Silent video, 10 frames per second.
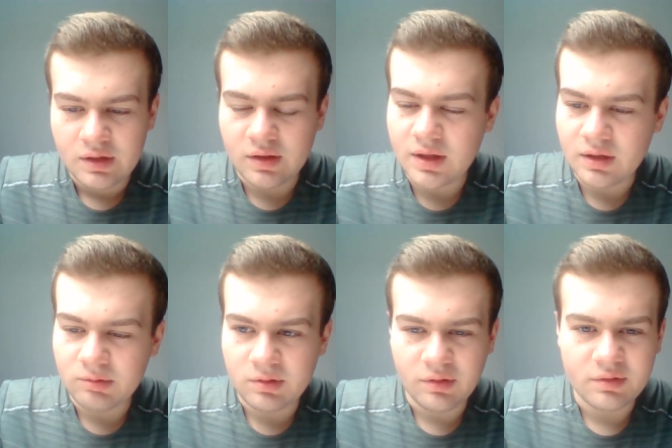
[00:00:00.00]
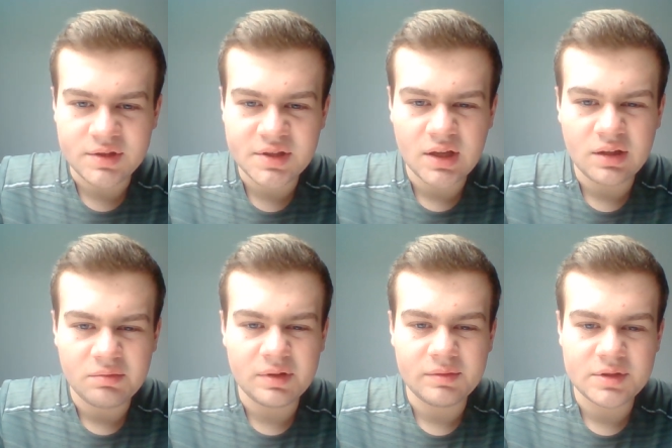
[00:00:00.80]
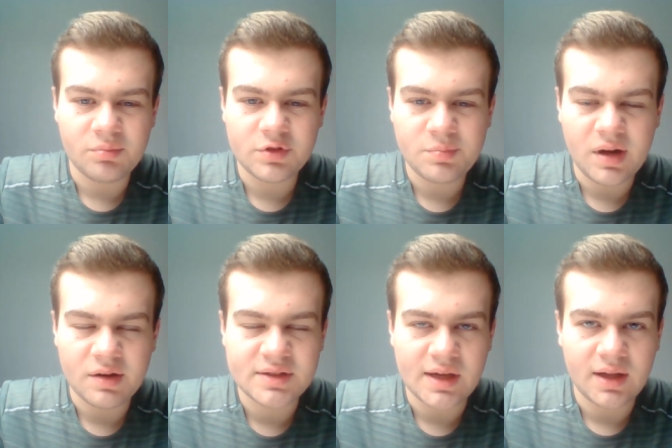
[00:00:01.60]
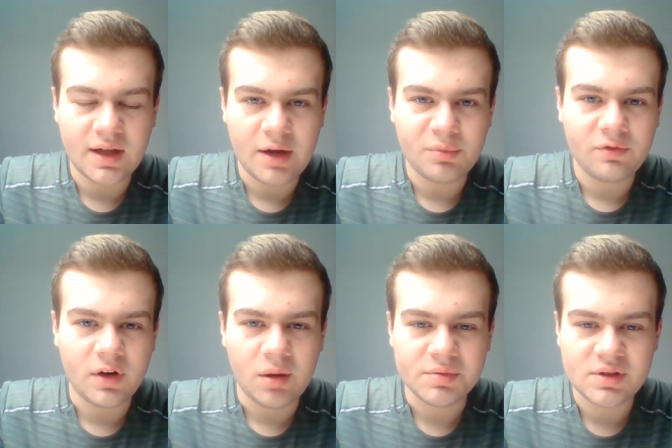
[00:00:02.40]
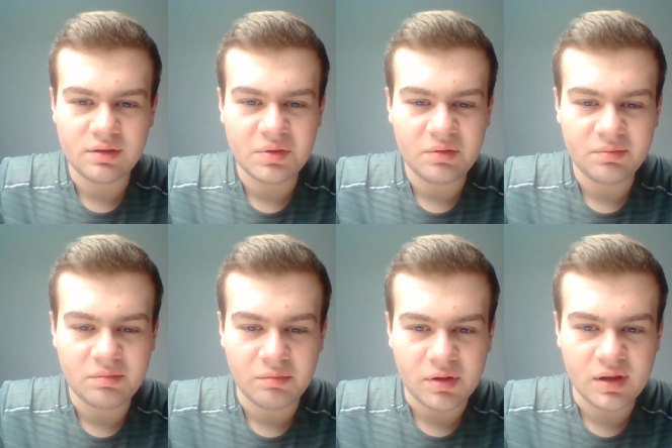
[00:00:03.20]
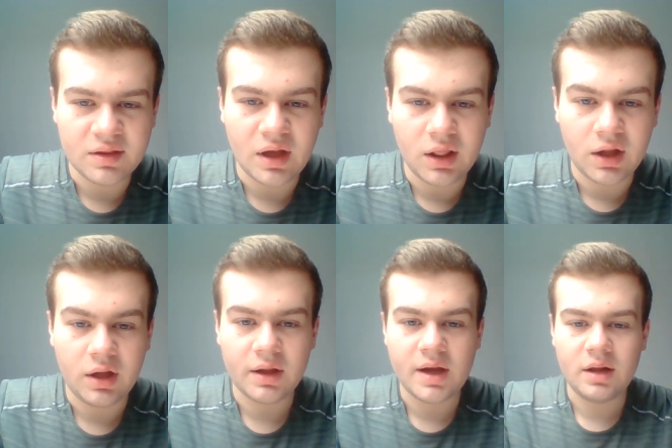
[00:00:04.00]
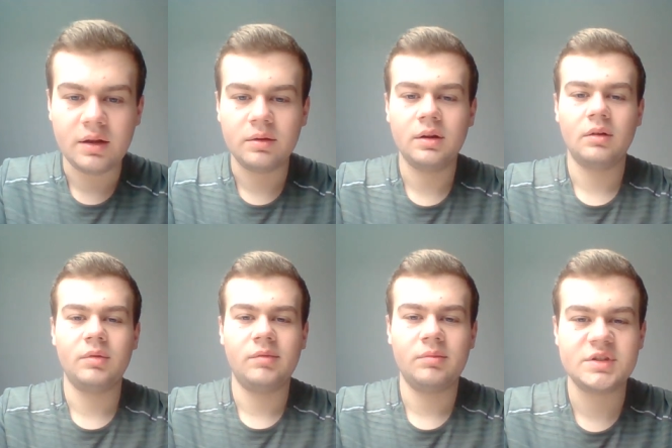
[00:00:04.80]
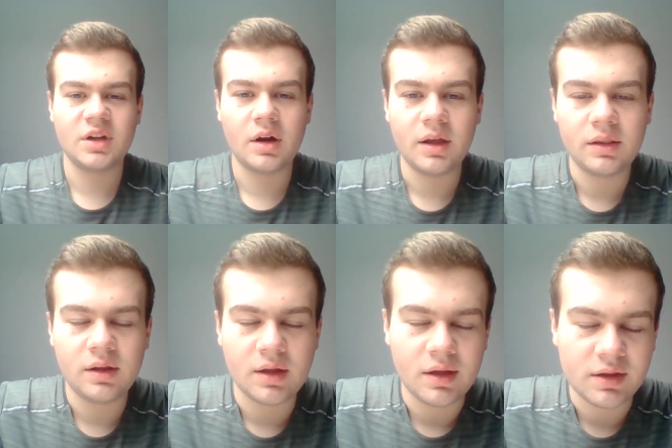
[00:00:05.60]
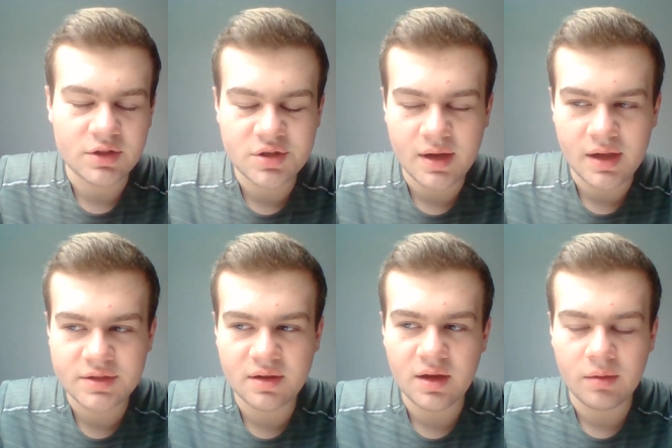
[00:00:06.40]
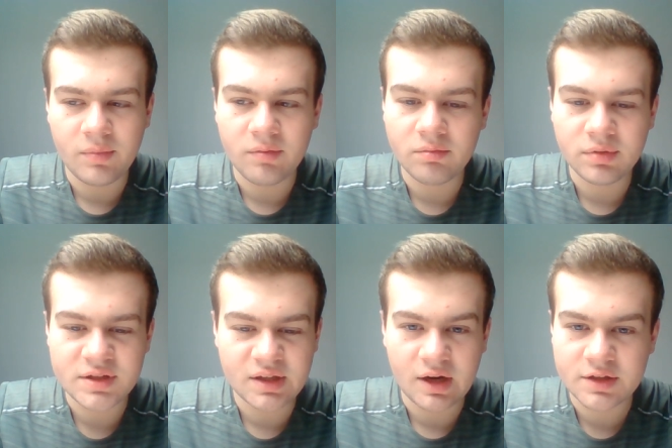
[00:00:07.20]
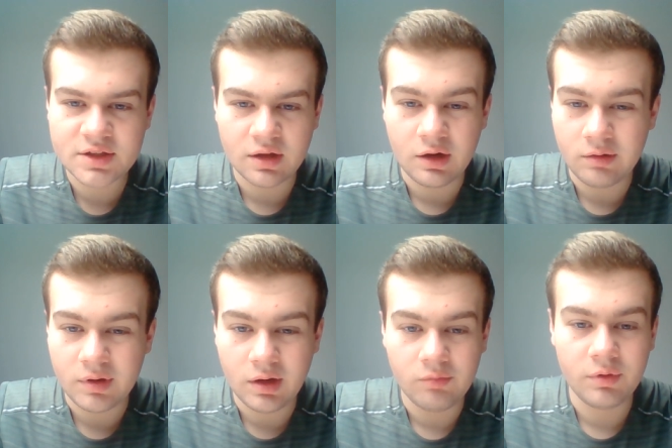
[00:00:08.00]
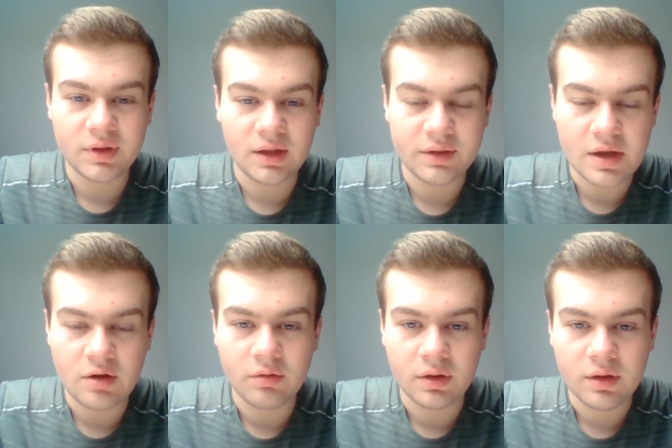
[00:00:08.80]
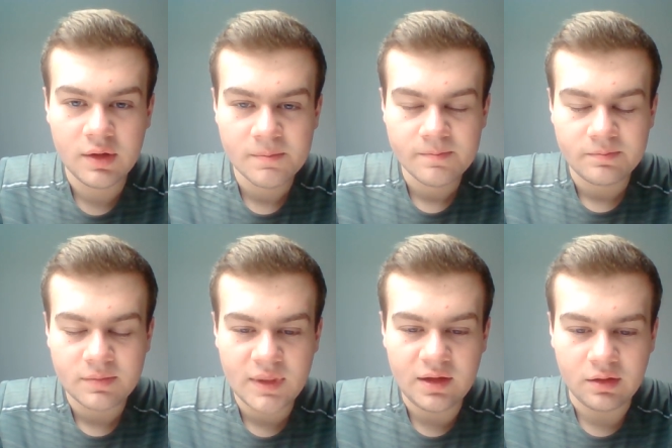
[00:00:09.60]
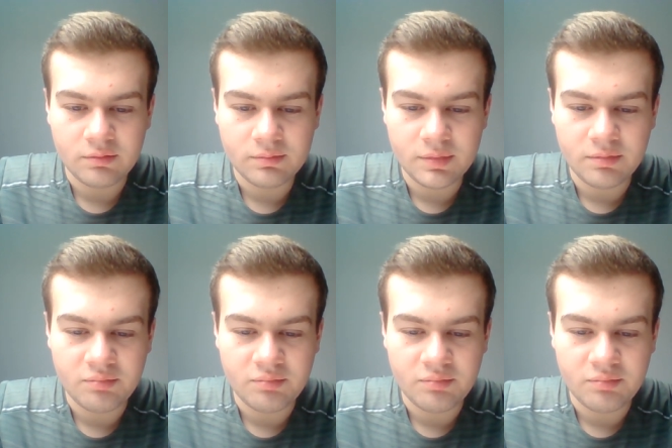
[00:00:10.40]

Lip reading: yeah, look, like I said, it was a much better second half performance. We said that a lot lately. We saw it in the Shells game. We started slow. We got 1-0 down, and